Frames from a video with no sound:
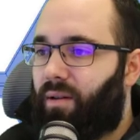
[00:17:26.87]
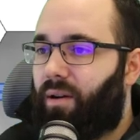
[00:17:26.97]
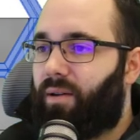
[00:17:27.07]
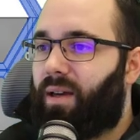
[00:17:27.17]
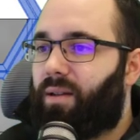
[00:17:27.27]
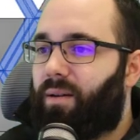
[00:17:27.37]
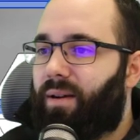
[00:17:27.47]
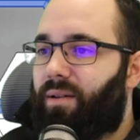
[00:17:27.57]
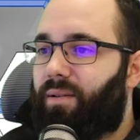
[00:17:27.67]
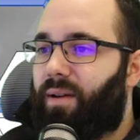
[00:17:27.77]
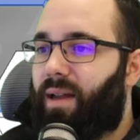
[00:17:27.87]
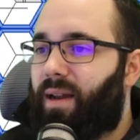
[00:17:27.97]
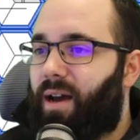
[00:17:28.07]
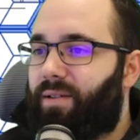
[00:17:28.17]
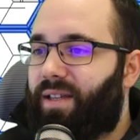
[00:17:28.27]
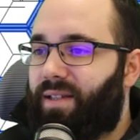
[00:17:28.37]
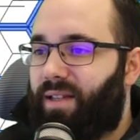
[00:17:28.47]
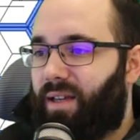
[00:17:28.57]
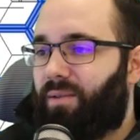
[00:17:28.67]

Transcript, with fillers: Okay, there we go. And now, as you can see,